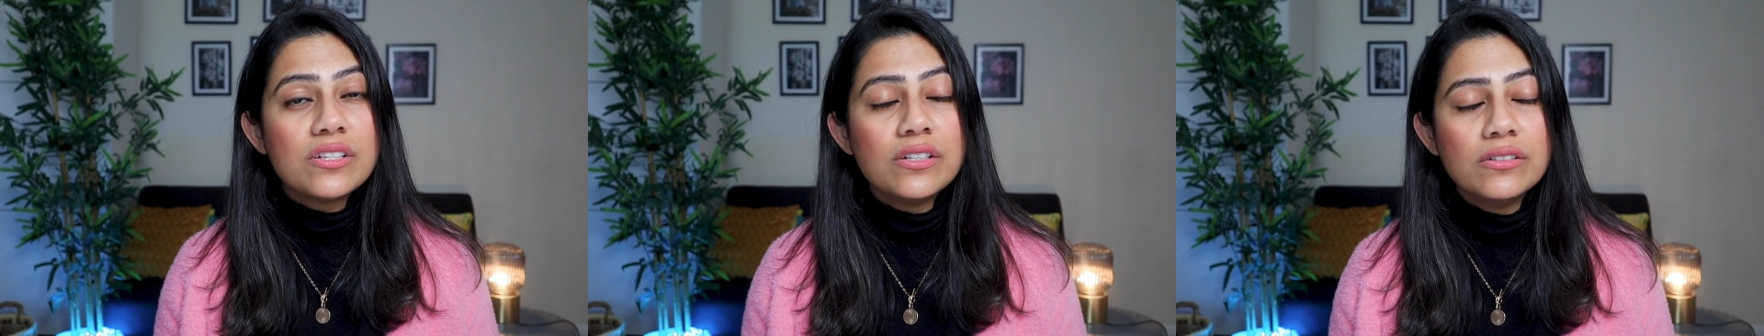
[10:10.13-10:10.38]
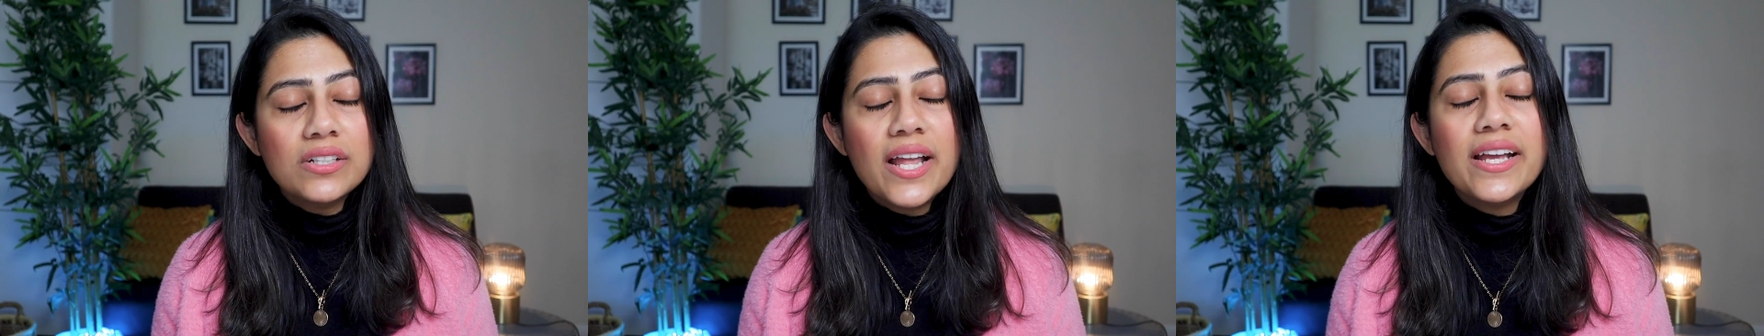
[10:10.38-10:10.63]
to
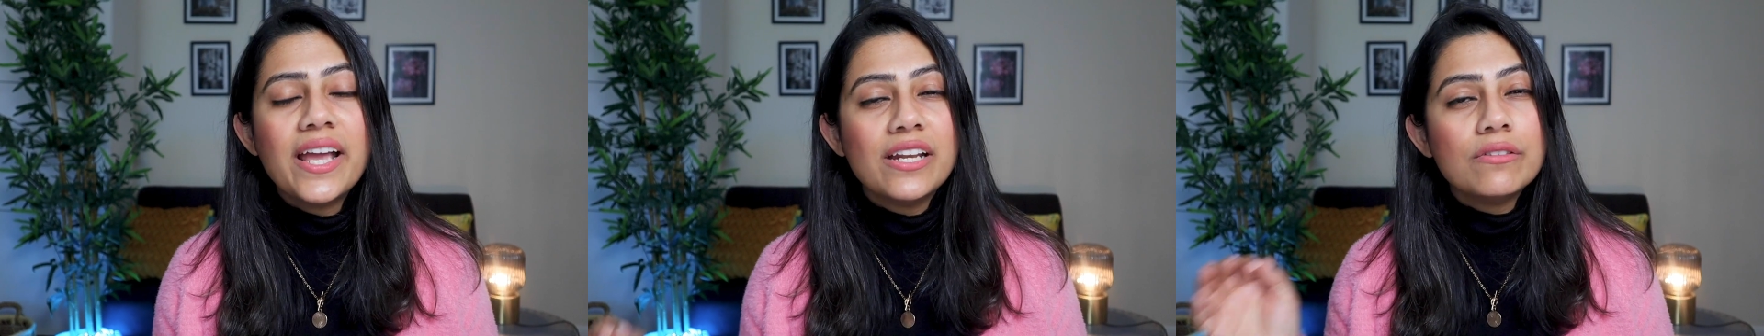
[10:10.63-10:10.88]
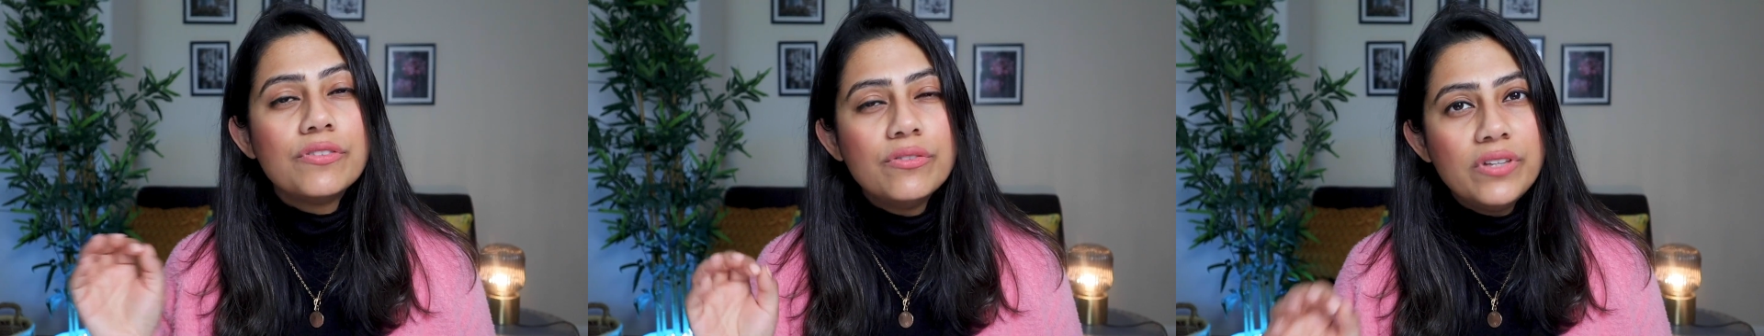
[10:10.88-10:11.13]
look like. And
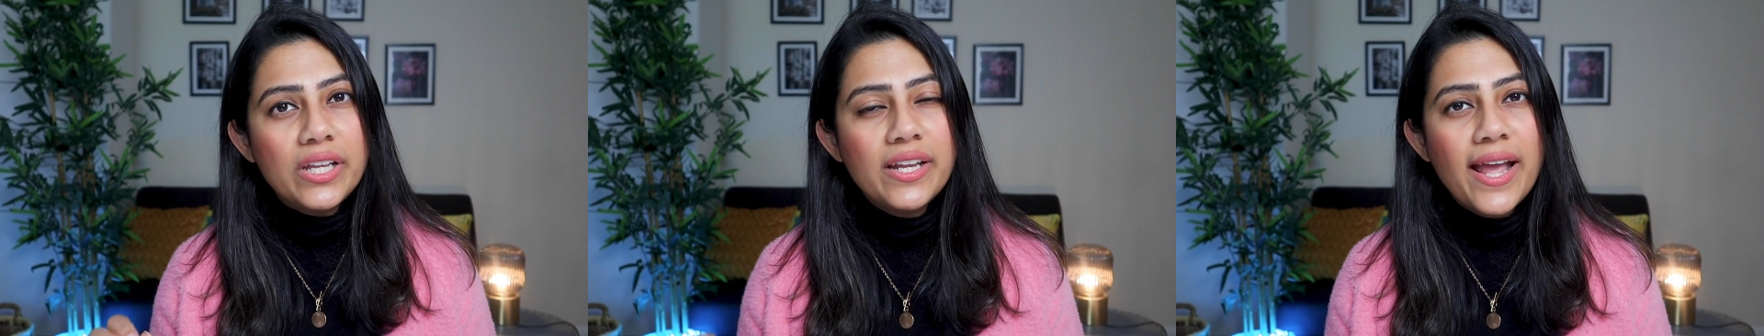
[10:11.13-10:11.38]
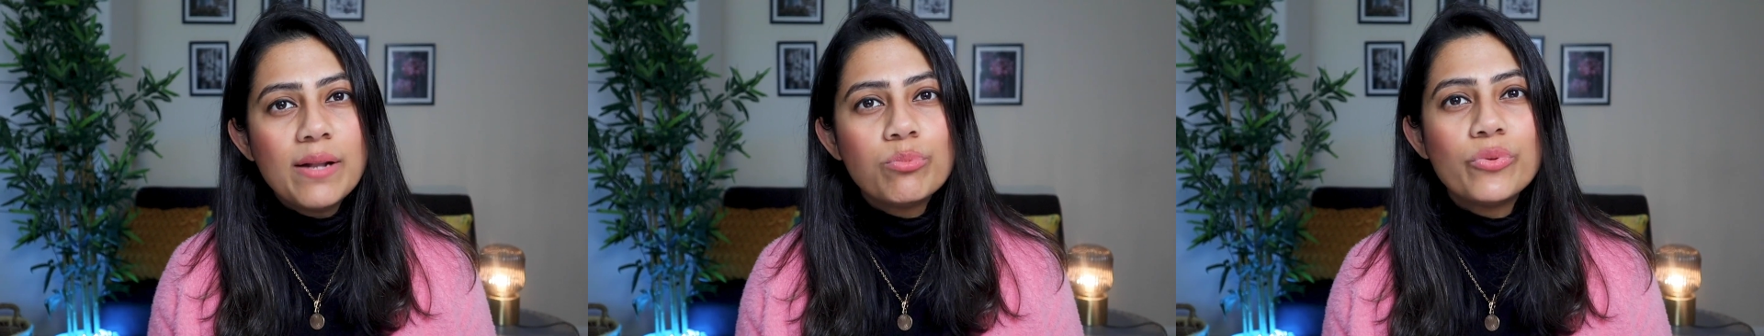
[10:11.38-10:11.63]
if you need
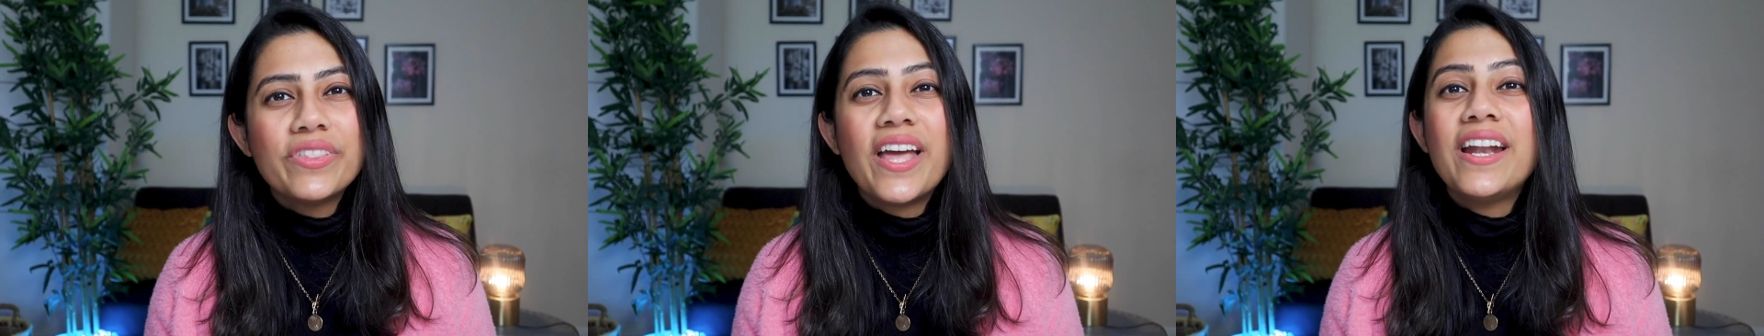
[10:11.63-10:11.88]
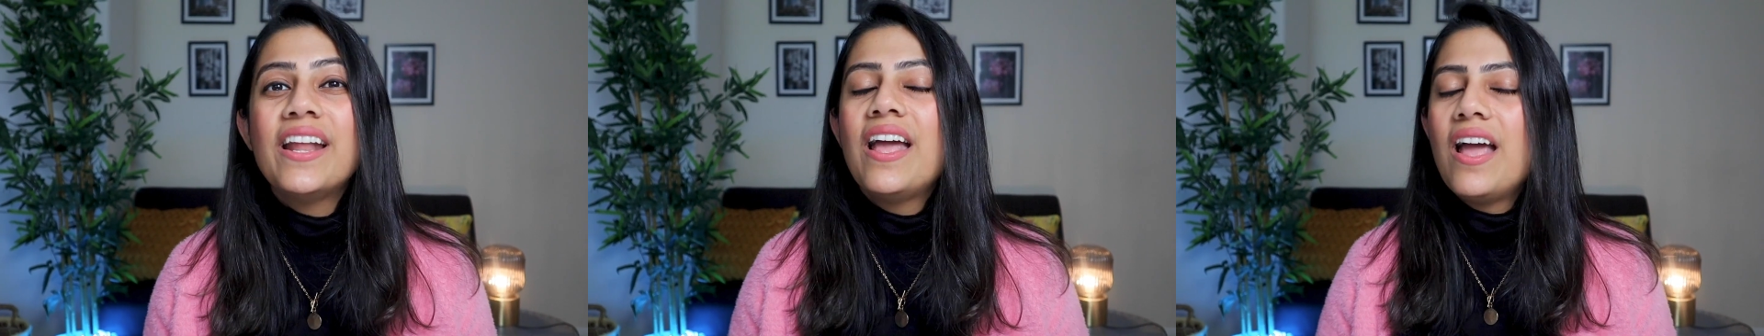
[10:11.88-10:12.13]
help with
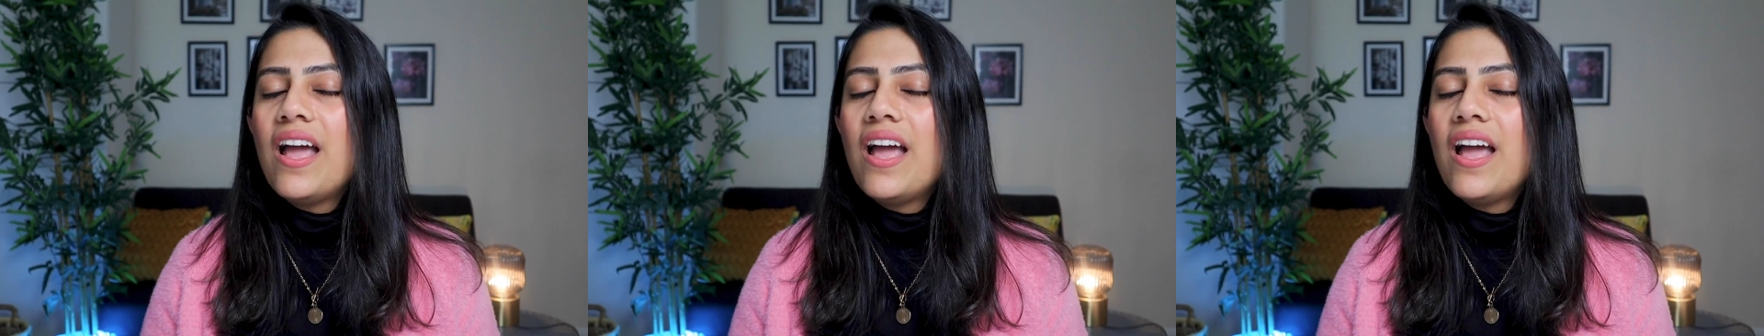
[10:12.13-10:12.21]
that,